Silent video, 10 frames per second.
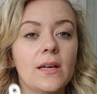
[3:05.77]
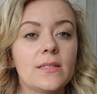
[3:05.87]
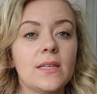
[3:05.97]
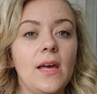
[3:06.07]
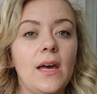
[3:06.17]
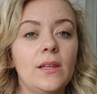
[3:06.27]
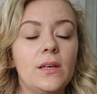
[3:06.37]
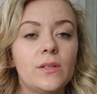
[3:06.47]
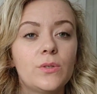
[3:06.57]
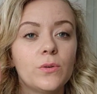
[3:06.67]
So they're
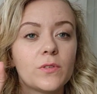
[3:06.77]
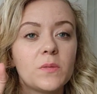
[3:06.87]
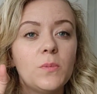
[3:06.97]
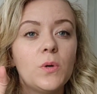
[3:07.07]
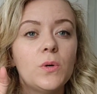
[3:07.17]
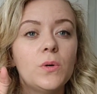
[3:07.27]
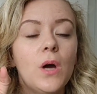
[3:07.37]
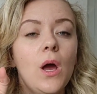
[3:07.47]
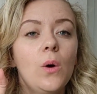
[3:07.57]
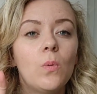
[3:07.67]
the sort of
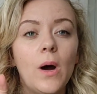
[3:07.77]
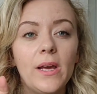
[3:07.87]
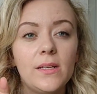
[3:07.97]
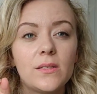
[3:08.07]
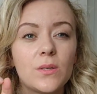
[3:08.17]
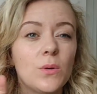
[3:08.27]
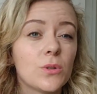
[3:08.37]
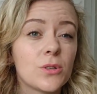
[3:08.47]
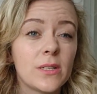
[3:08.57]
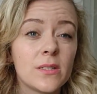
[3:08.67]
small white
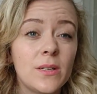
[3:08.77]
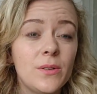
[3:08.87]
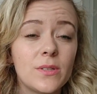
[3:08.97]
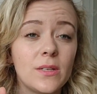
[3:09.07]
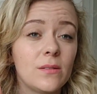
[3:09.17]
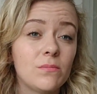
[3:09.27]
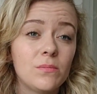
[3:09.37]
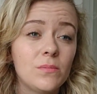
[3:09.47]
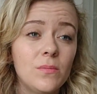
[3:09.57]
or translucent,